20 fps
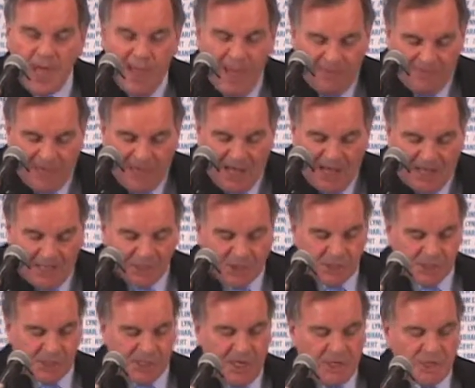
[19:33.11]
If that
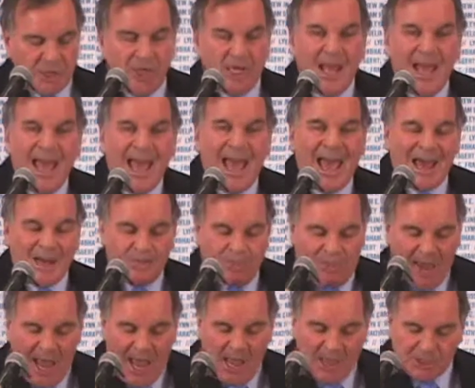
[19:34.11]
legislation hadn't
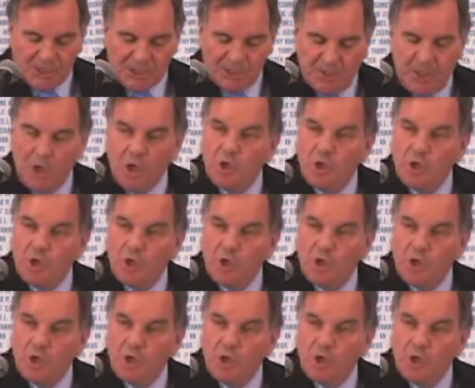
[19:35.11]
passed,